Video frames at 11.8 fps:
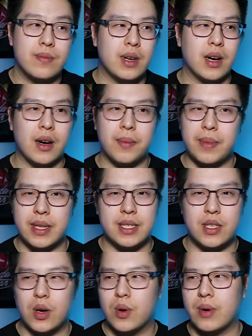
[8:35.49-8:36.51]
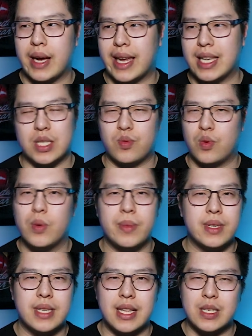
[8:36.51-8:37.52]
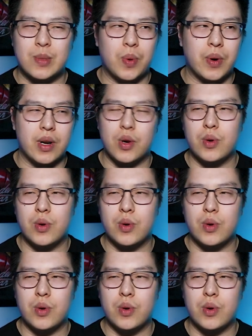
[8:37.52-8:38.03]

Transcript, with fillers: Um, it's still, I guess, rumors at this point.